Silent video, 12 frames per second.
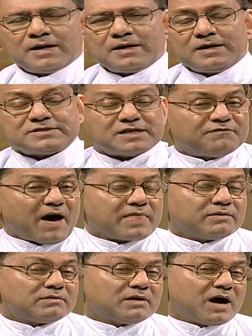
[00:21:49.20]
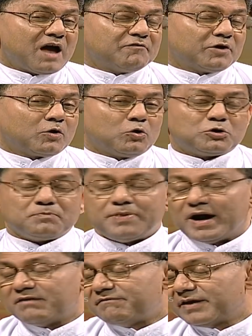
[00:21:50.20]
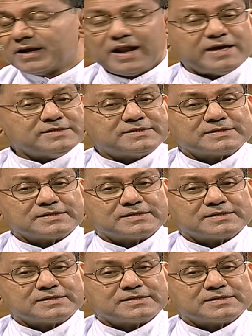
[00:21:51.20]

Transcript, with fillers: He said, Father, I would go to bed very late,